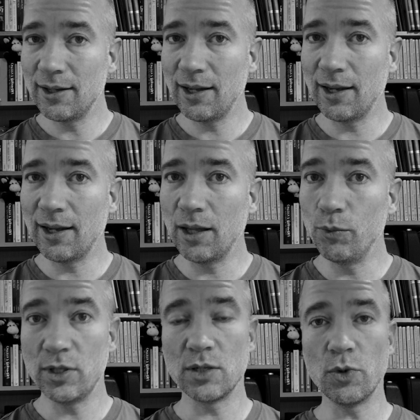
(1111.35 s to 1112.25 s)
and
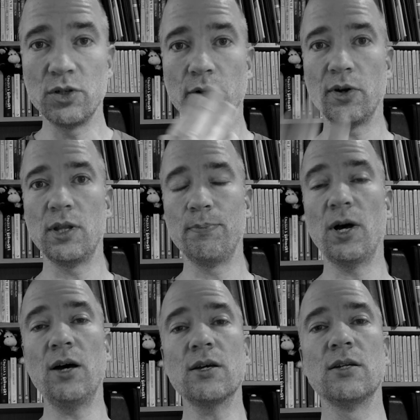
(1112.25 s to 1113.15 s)
which is what Dorothy
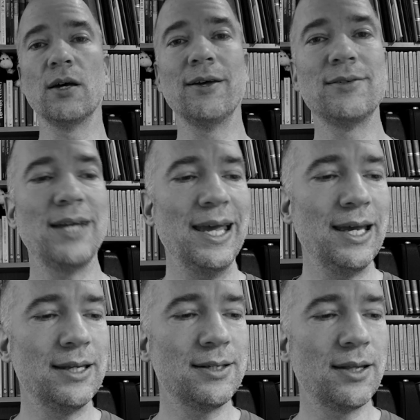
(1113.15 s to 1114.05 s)
Parker does,
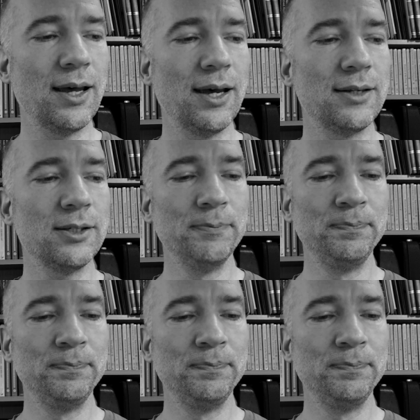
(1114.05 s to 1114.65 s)
is that